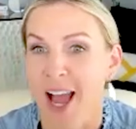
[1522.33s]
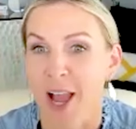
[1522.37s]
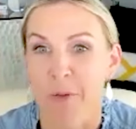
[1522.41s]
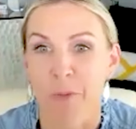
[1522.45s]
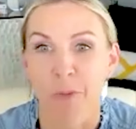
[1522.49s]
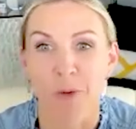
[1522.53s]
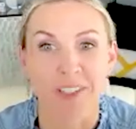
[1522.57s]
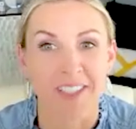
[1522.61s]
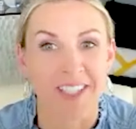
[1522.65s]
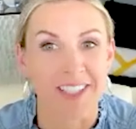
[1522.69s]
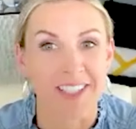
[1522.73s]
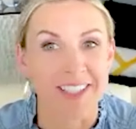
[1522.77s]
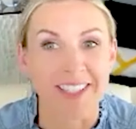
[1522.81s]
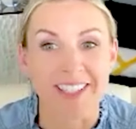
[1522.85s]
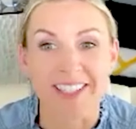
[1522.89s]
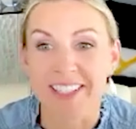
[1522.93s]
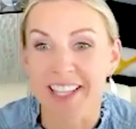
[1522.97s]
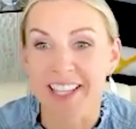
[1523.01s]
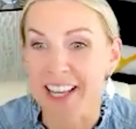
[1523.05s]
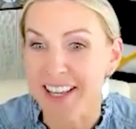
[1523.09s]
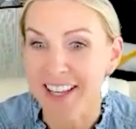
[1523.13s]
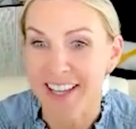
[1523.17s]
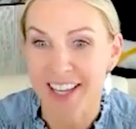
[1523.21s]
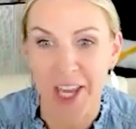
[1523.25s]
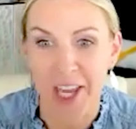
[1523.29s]
I wasn't
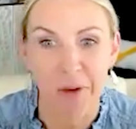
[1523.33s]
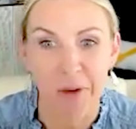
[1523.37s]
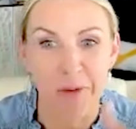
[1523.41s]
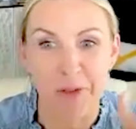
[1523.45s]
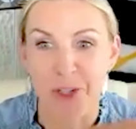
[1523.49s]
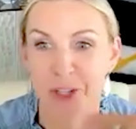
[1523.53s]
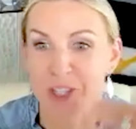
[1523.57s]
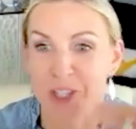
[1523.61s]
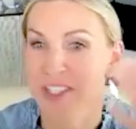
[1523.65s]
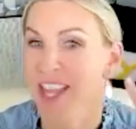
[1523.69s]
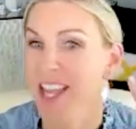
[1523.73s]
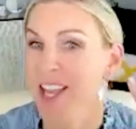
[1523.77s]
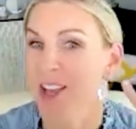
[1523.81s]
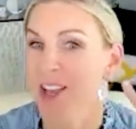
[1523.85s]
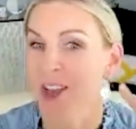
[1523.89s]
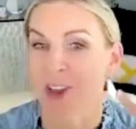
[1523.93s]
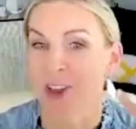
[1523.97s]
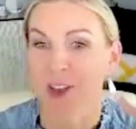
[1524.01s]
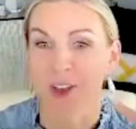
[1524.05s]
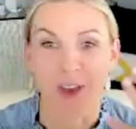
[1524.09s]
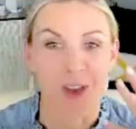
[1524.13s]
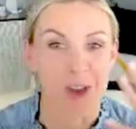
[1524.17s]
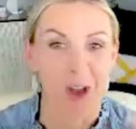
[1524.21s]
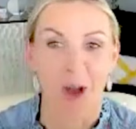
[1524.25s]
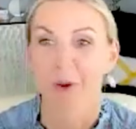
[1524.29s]
sick. It would just like
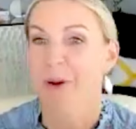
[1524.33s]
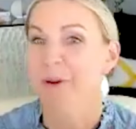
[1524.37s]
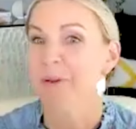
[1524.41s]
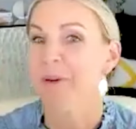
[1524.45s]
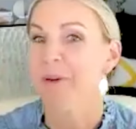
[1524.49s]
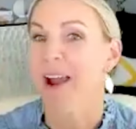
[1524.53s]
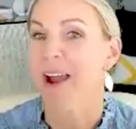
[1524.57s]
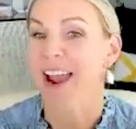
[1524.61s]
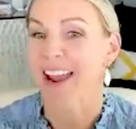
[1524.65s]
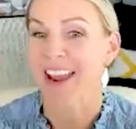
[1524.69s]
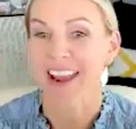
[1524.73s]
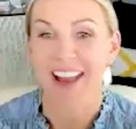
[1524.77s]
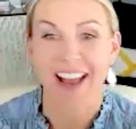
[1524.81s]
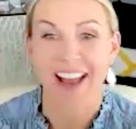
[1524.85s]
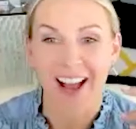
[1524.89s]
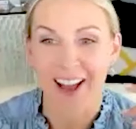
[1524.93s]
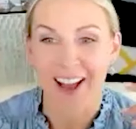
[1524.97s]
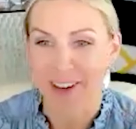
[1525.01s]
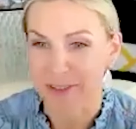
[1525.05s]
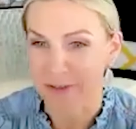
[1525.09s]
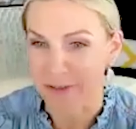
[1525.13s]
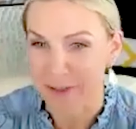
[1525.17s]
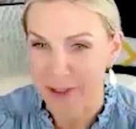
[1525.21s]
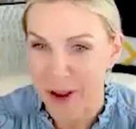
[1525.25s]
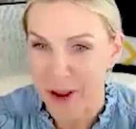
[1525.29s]
go away
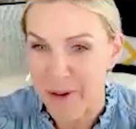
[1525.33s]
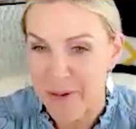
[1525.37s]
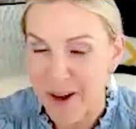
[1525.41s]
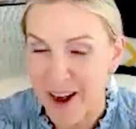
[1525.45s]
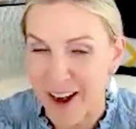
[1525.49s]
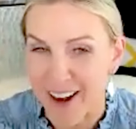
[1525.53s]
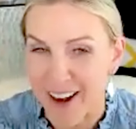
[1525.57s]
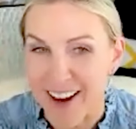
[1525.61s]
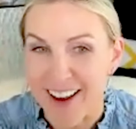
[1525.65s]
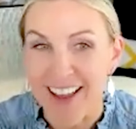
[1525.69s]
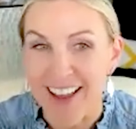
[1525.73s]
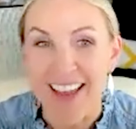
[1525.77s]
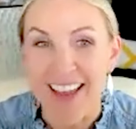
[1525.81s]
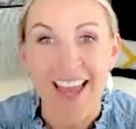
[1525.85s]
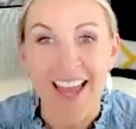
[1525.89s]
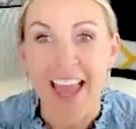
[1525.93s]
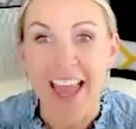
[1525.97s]
out of nowhere.